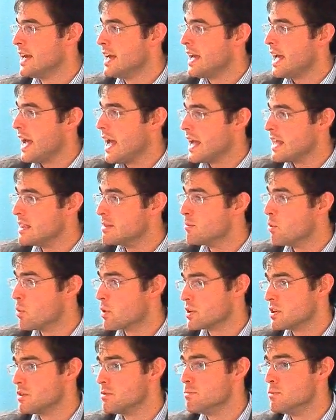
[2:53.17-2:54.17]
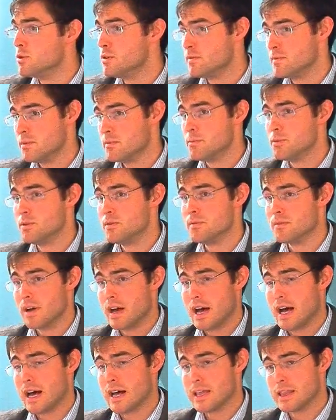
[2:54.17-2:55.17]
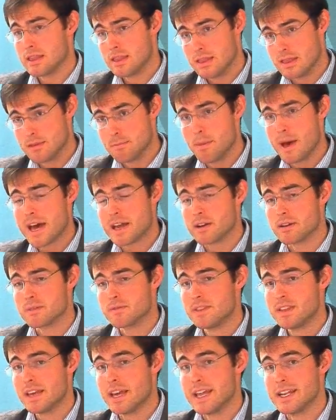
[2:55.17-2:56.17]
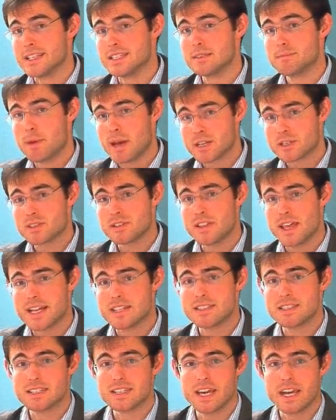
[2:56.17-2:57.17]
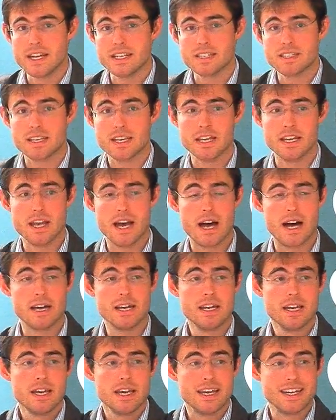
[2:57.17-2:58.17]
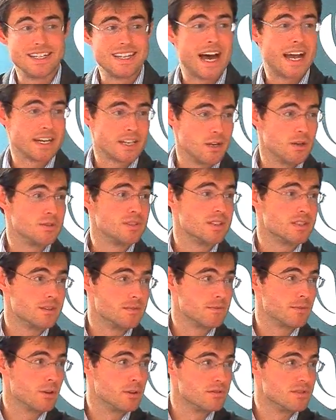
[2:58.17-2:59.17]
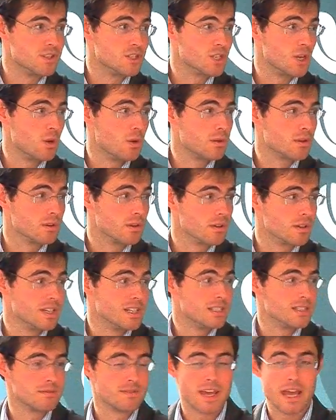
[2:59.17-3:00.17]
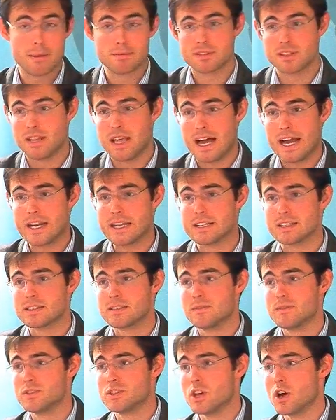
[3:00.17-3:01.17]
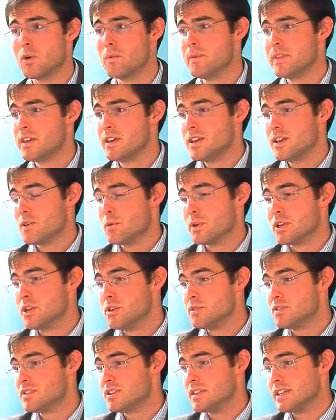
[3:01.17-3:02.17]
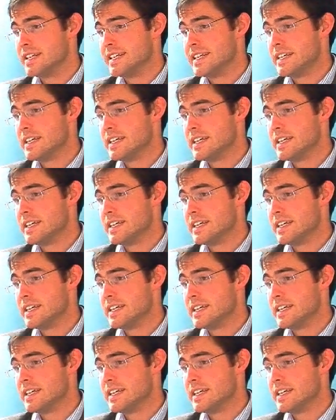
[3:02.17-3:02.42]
and the more you move the better. And especially that's the case in a diagnosis of frozen shoulder or adhesive capsulitis. So we use the